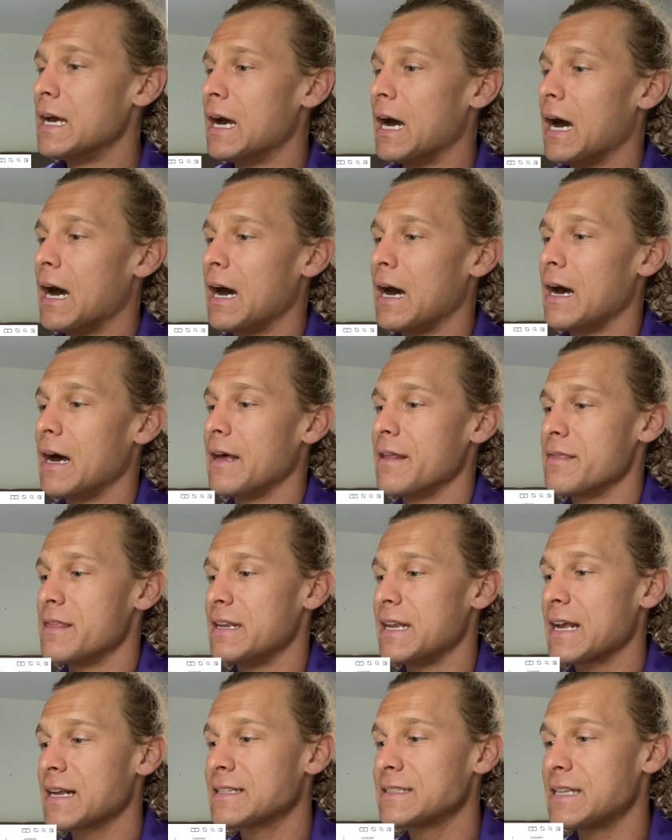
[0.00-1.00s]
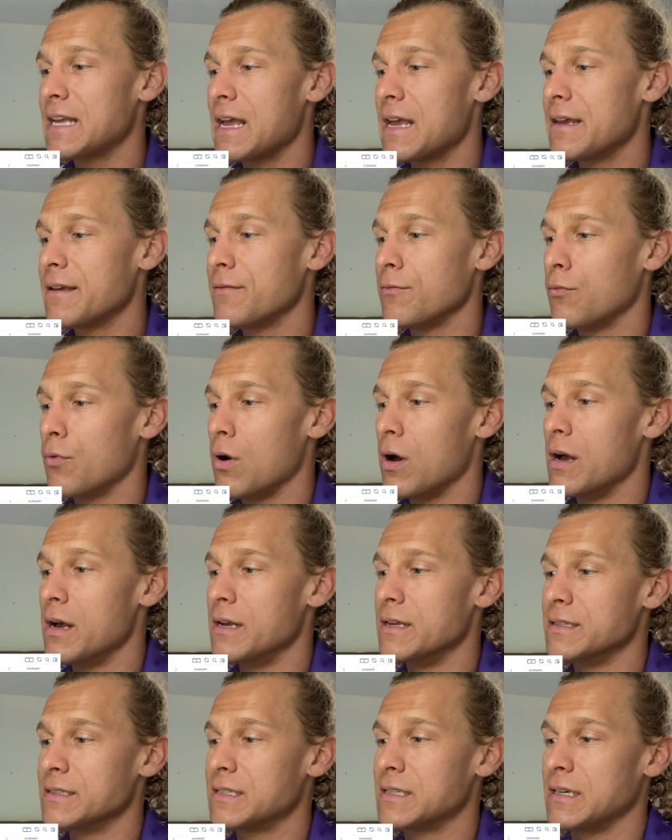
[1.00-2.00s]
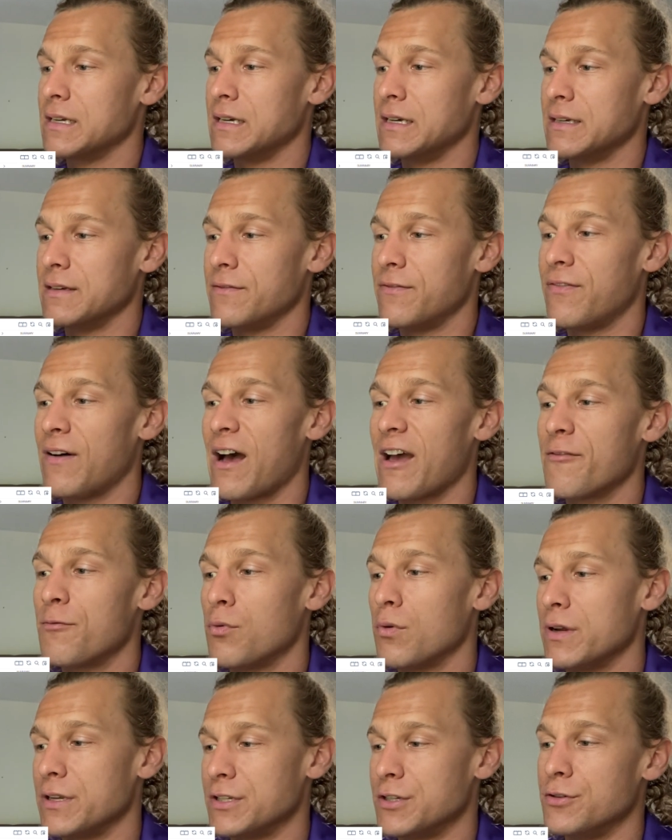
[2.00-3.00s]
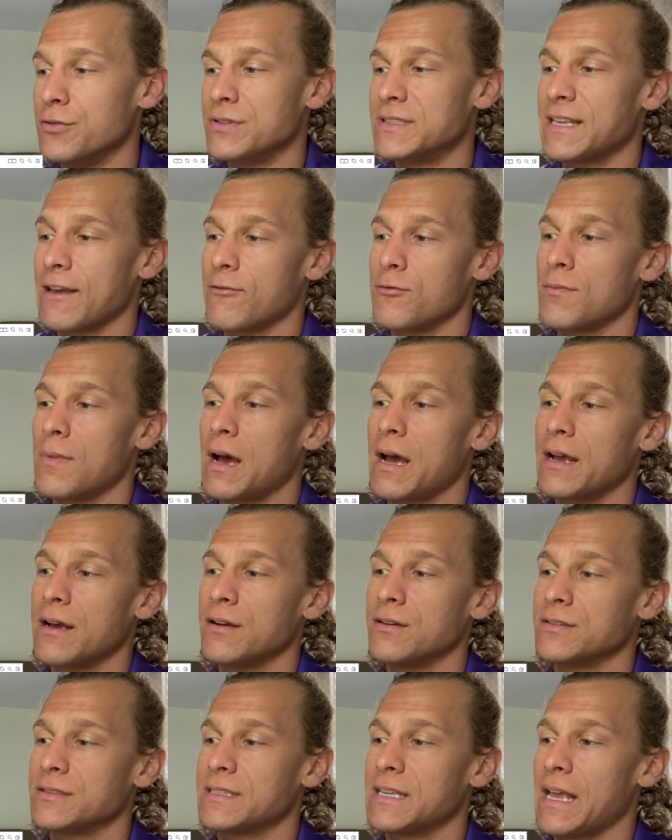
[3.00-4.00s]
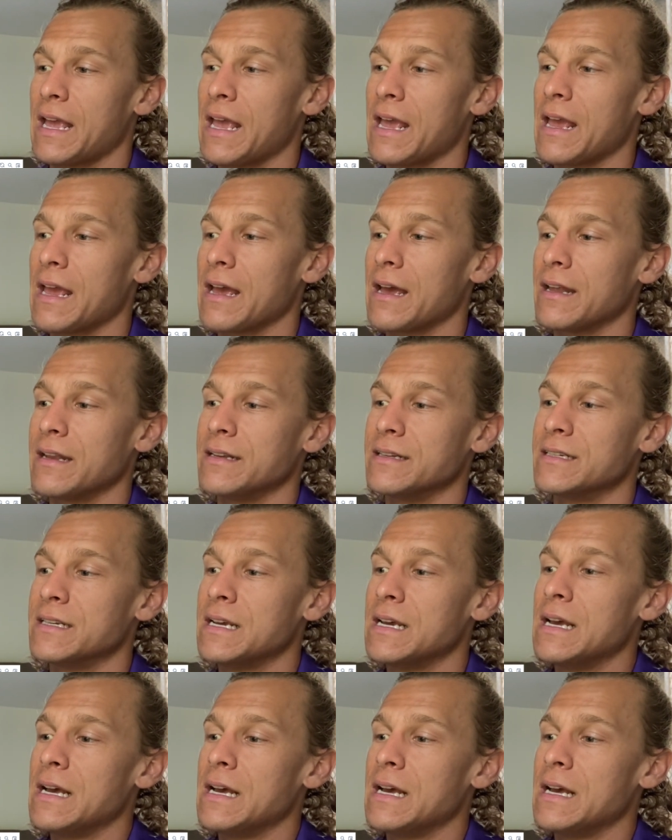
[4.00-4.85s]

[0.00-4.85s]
The next day was 5.27 miles, and